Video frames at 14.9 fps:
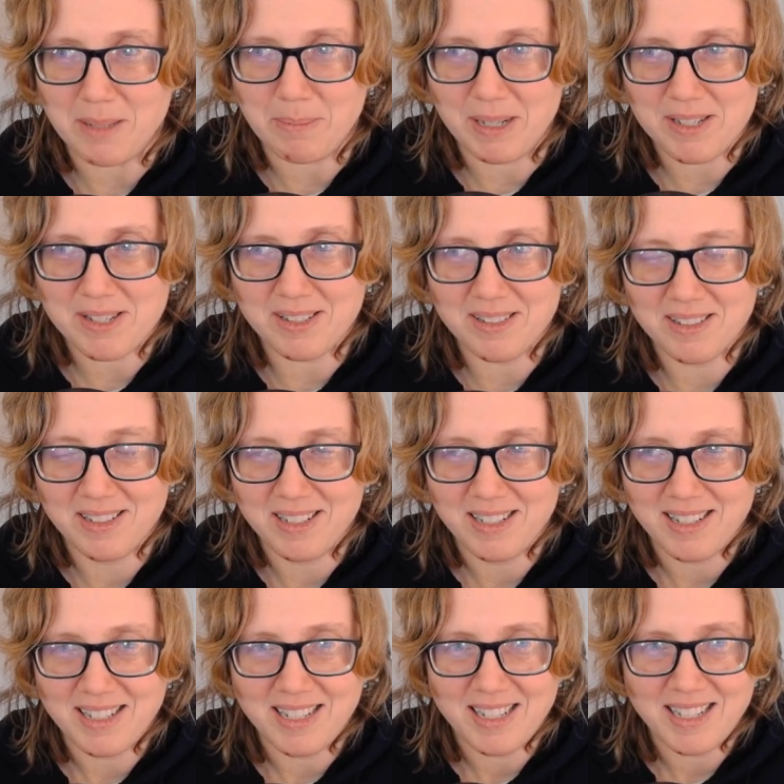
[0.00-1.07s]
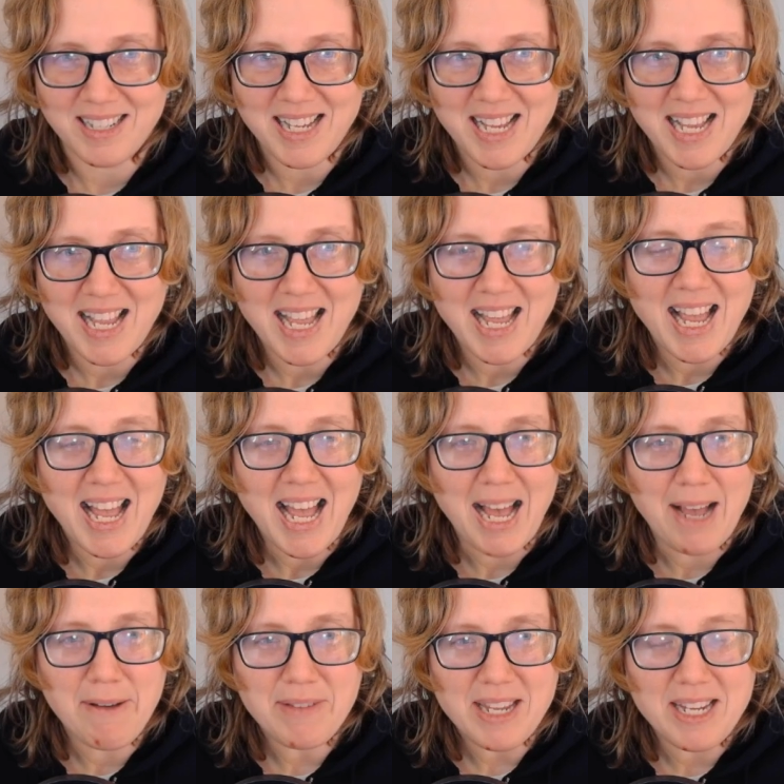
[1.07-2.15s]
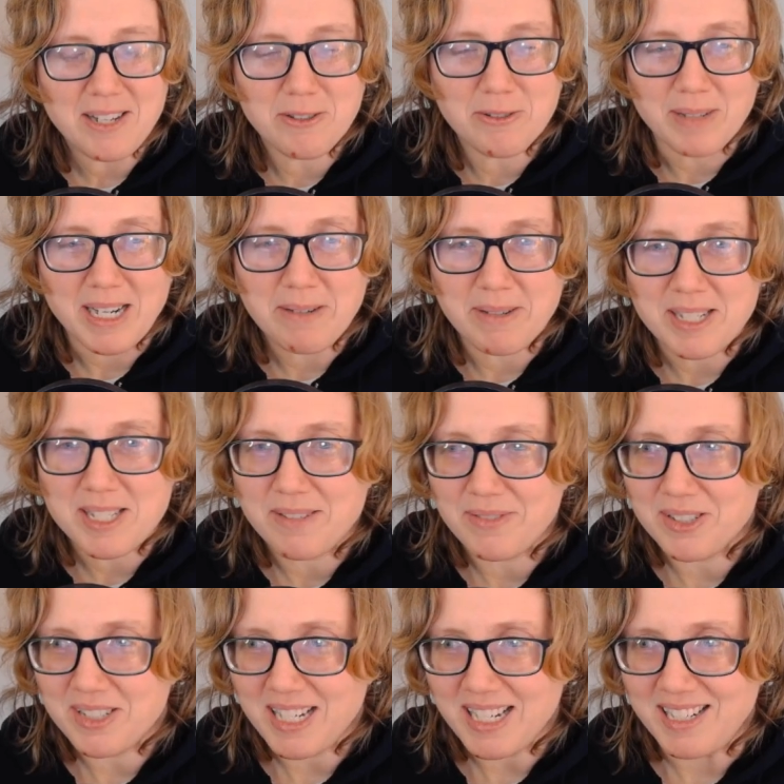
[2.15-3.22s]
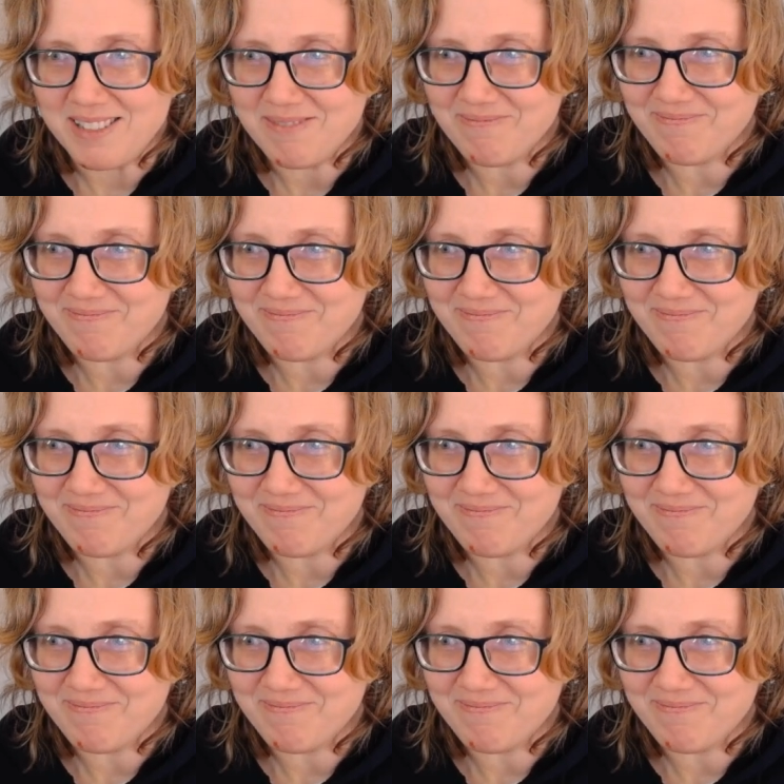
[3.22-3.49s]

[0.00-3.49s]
puzzle. Have a great rest of your day.